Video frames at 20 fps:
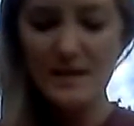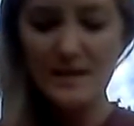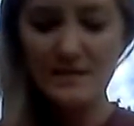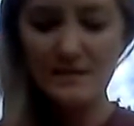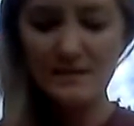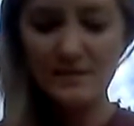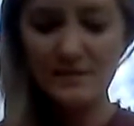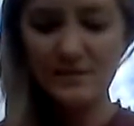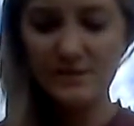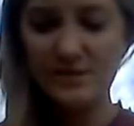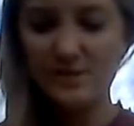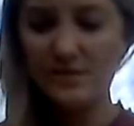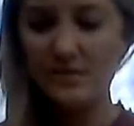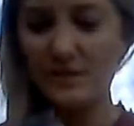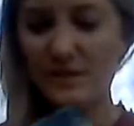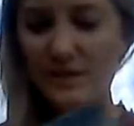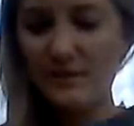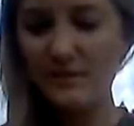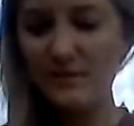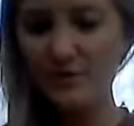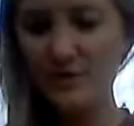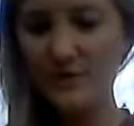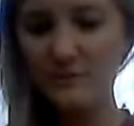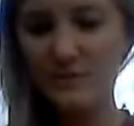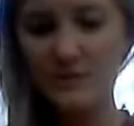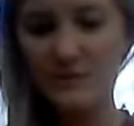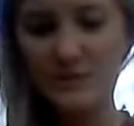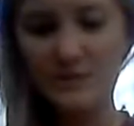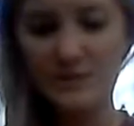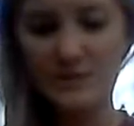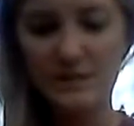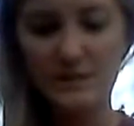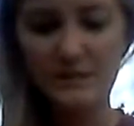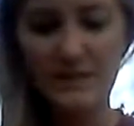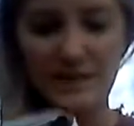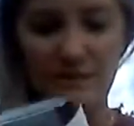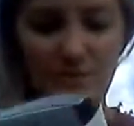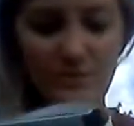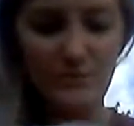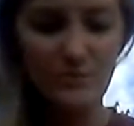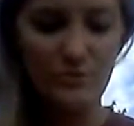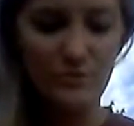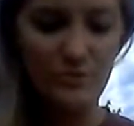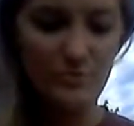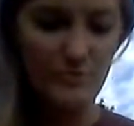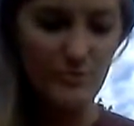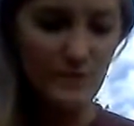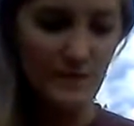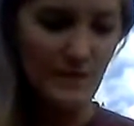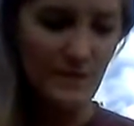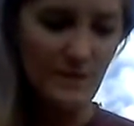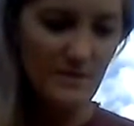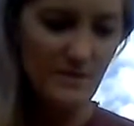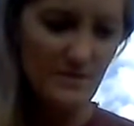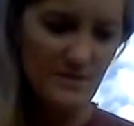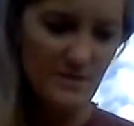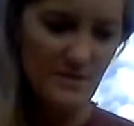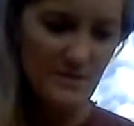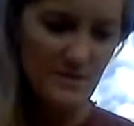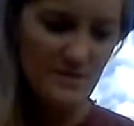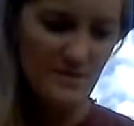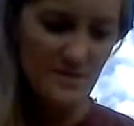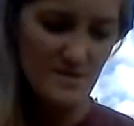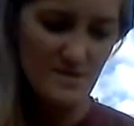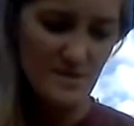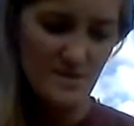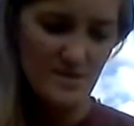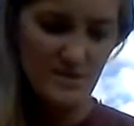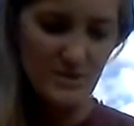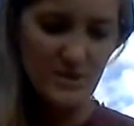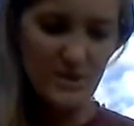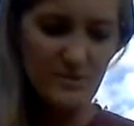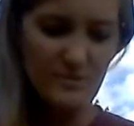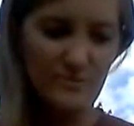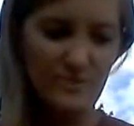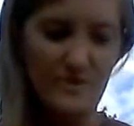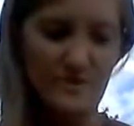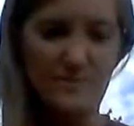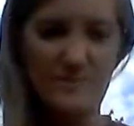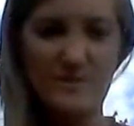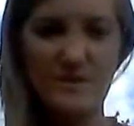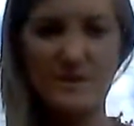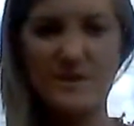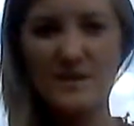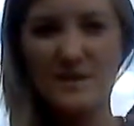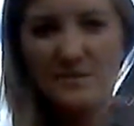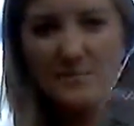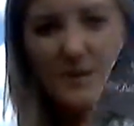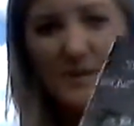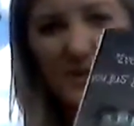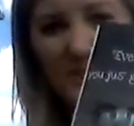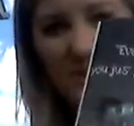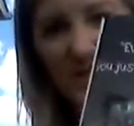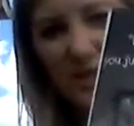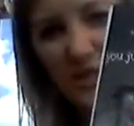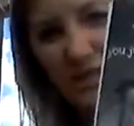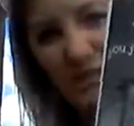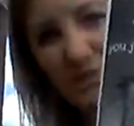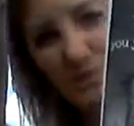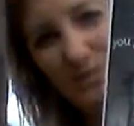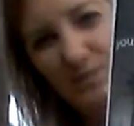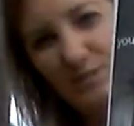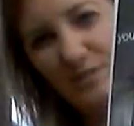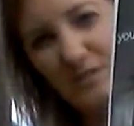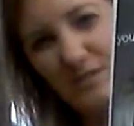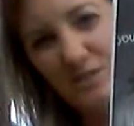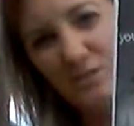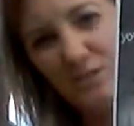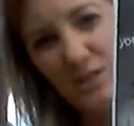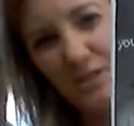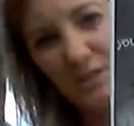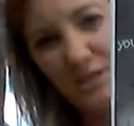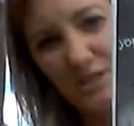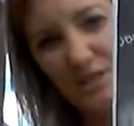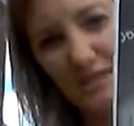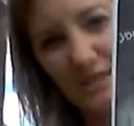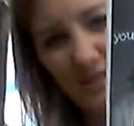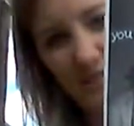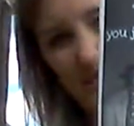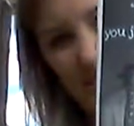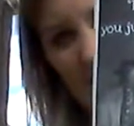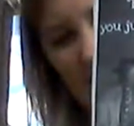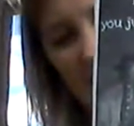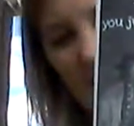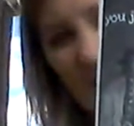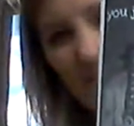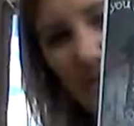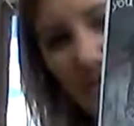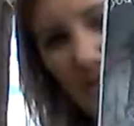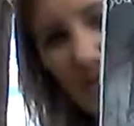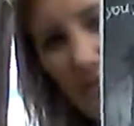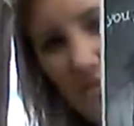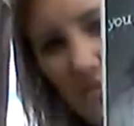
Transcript: and so, whenever I'm teaching this, I would normally show them a picture. I wouldn't read the words just yet, but I